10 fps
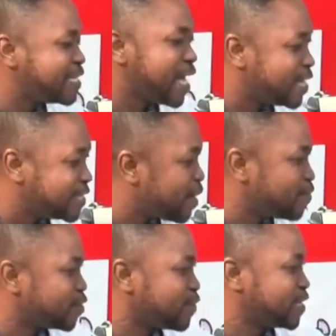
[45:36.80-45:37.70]
e ba in
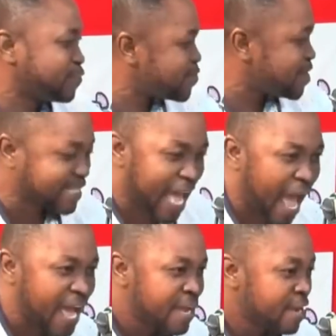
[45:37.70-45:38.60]
terms of experience
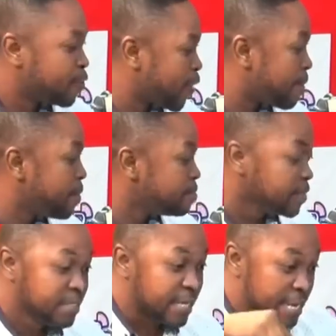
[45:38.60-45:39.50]
ah we
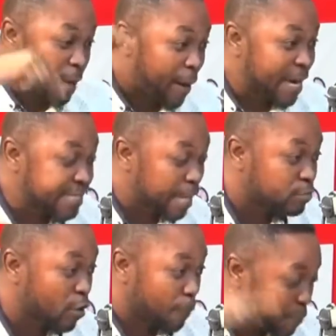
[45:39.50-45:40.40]
e ba in
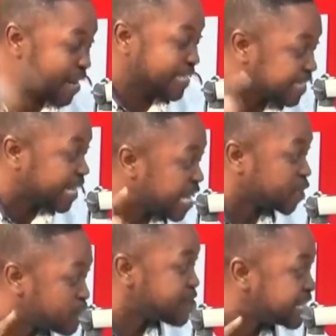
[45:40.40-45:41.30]
terms of president
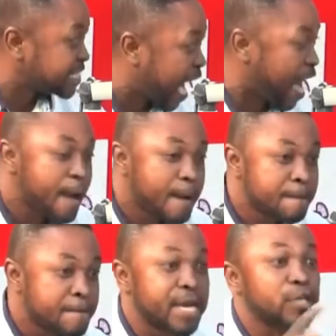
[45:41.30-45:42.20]
experience
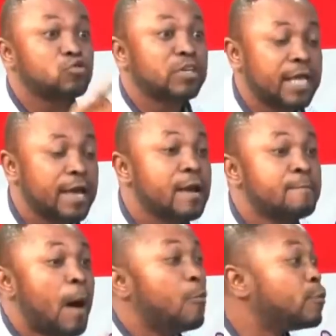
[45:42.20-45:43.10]
me e sure say
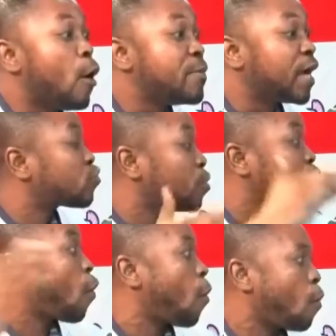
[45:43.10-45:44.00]
mahmud ba omia
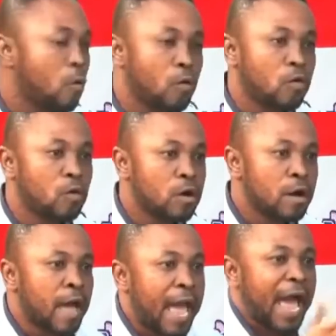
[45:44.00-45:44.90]
top so
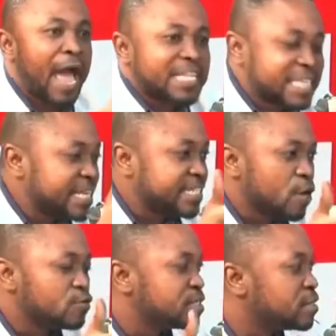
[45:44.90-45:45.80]
I said the
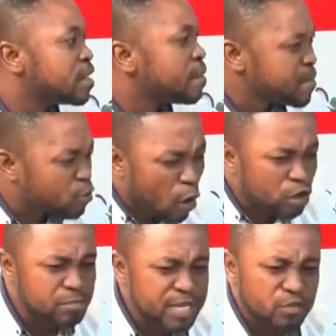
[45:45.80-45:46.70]
same thing
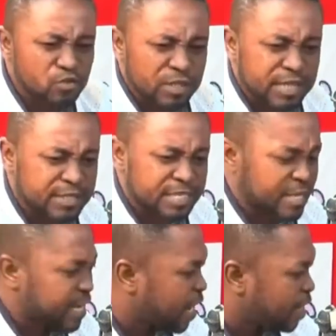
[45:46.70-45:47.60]
because me sure say say
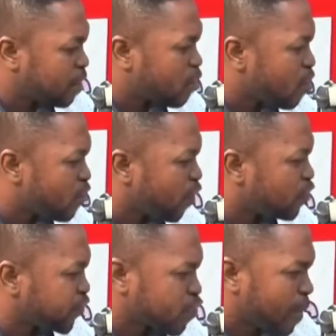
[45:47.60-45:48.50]
say na na dan kwa ku
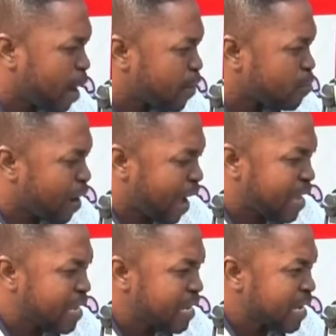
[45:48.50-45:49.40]
for the free o ma we wa
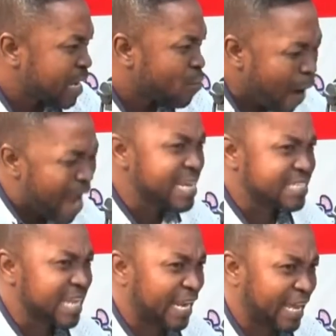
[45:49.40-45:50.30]
why
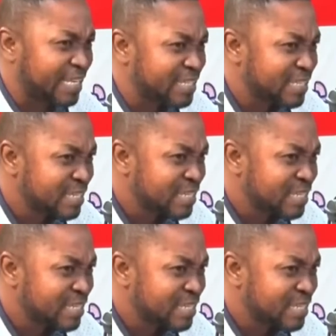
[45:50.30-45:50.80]
na si na nan